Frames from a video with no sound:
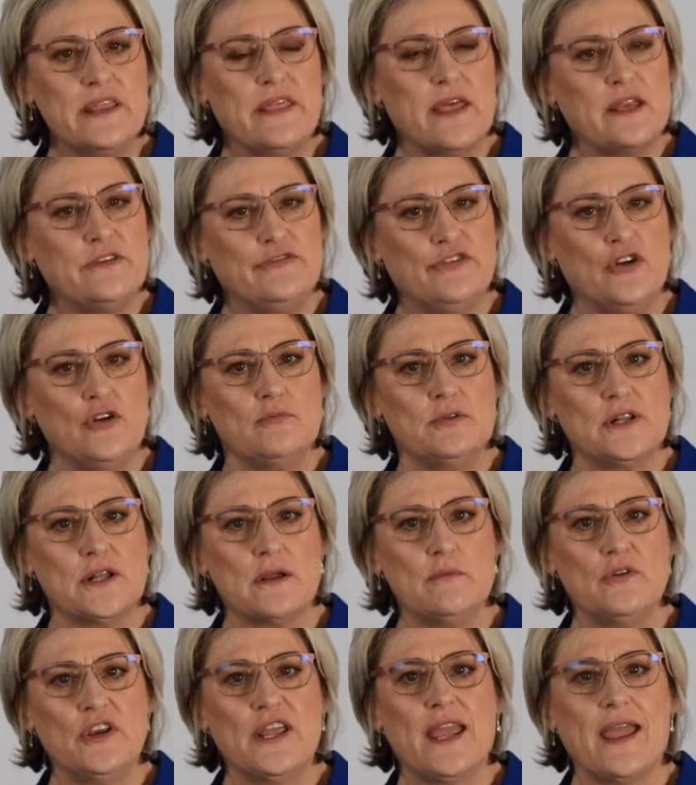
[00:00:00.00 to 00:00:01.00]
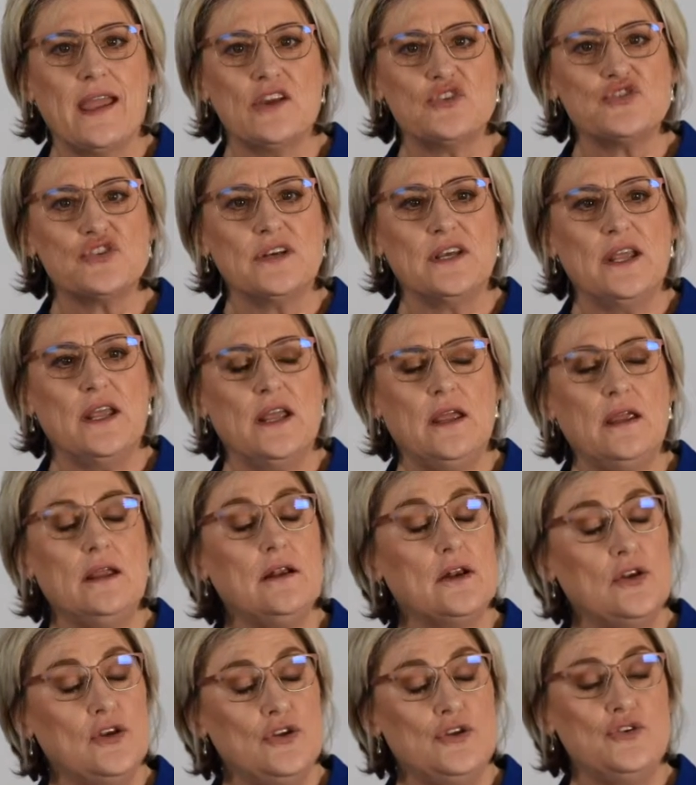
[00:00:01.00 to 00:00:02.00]
that verbal communication
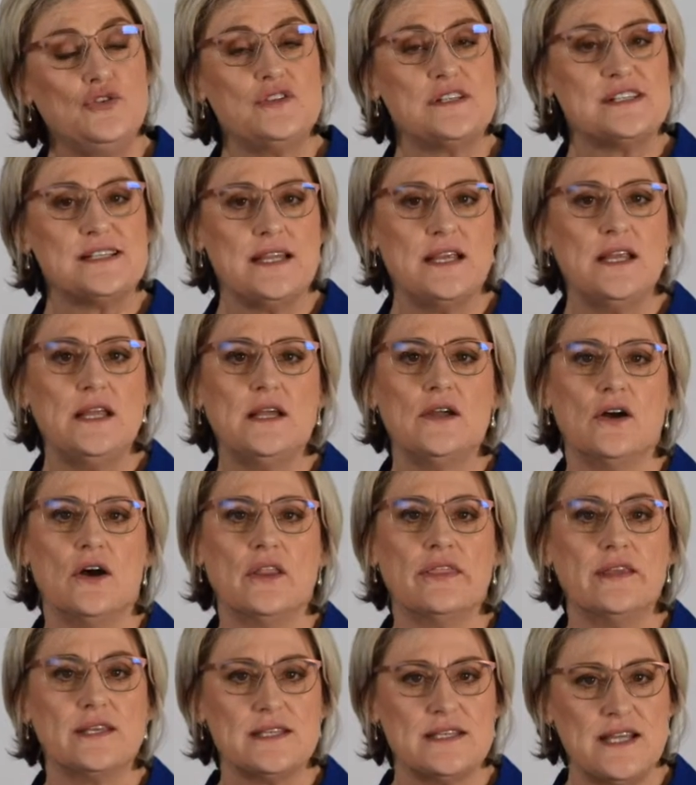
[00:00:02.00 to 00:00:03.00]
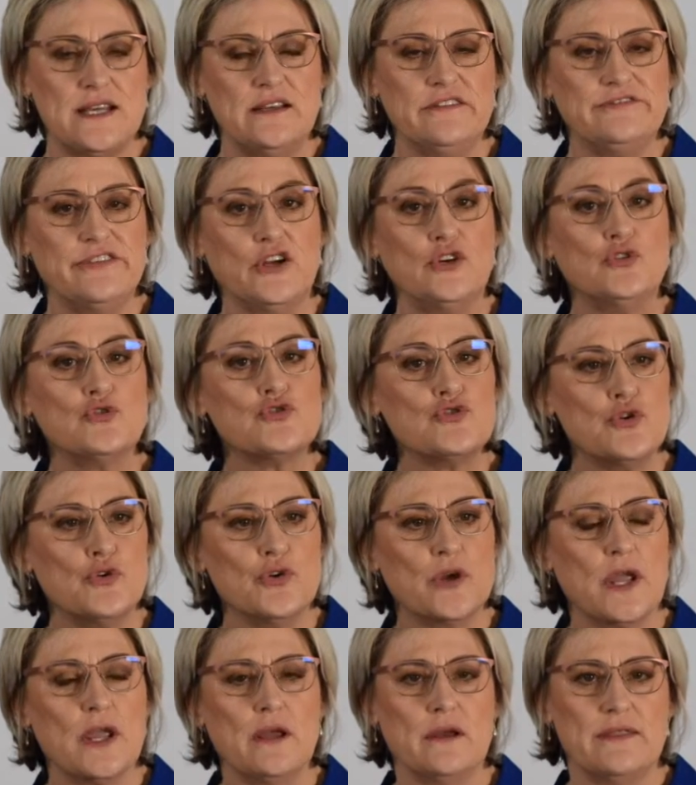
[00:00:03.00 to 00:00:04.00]
includes selling on the telephone or
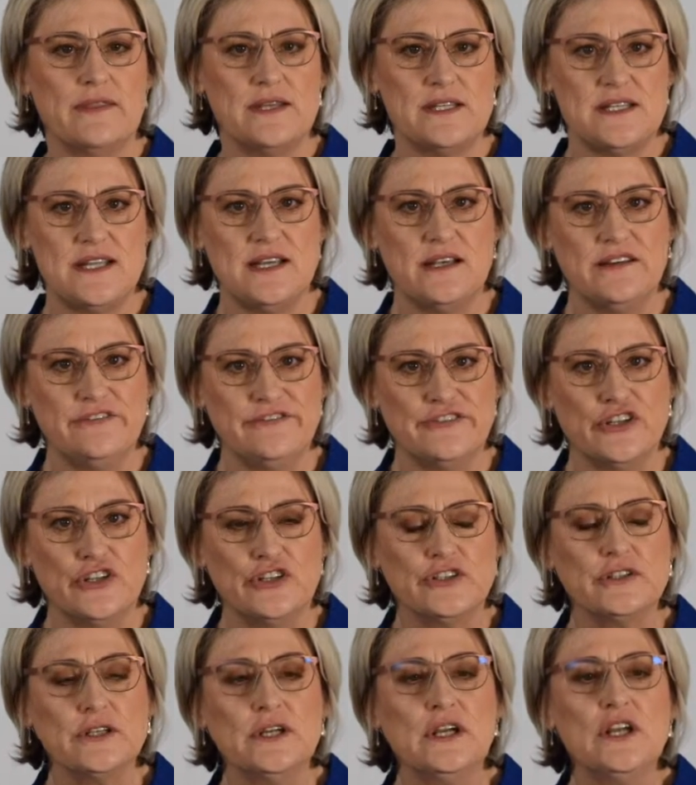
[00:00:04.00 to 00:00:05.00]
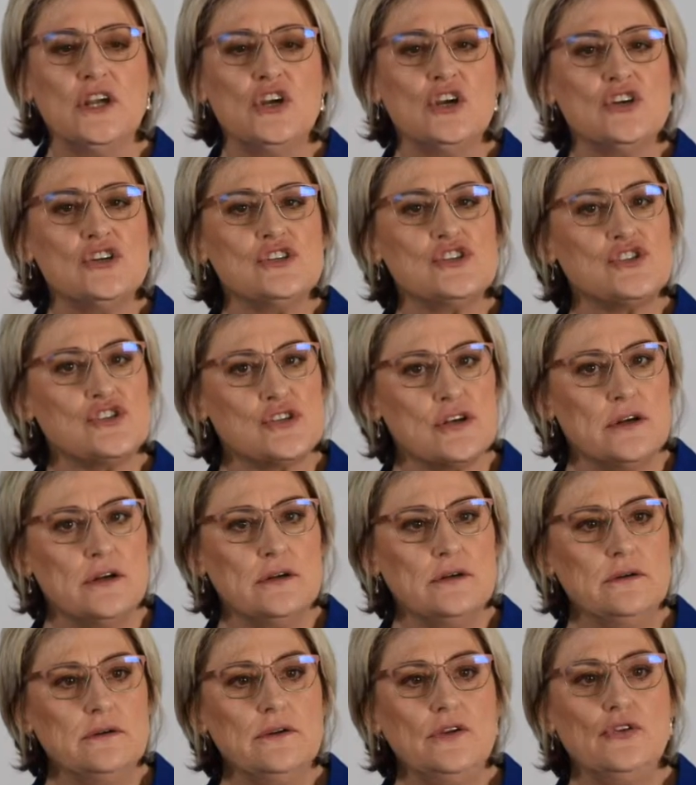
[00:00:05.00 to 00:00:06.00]
talking on the telephone.
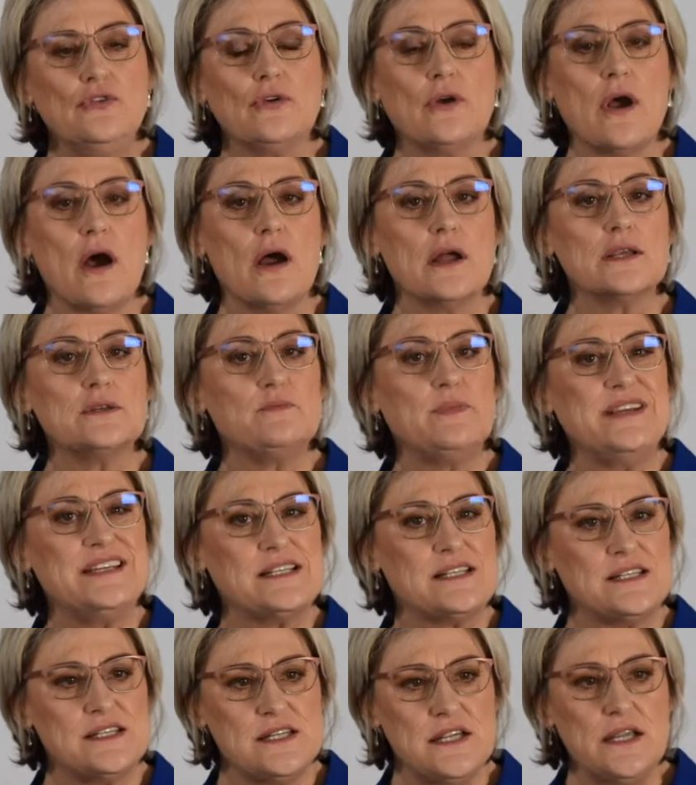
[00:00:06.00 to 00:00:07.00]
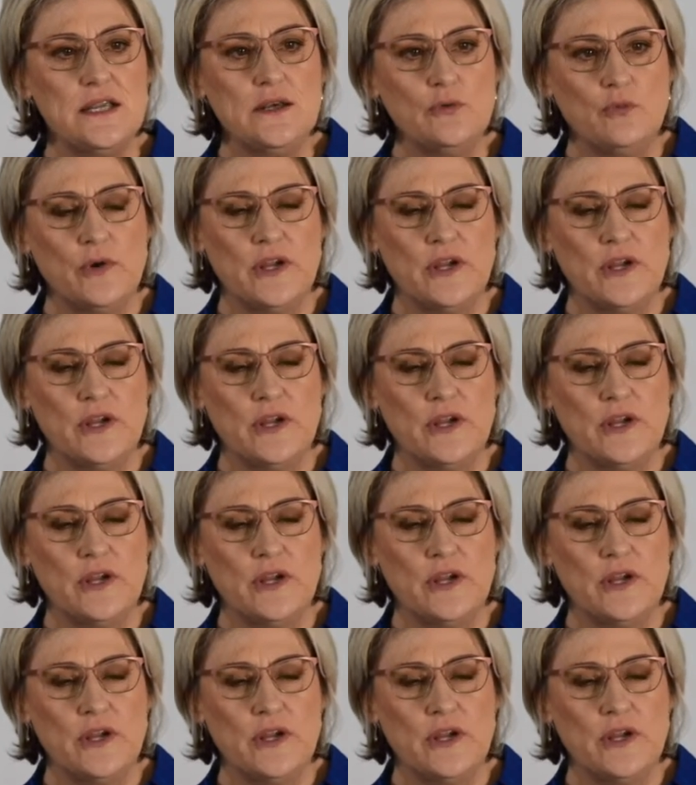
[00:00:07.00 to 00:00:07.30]
So you can't be seen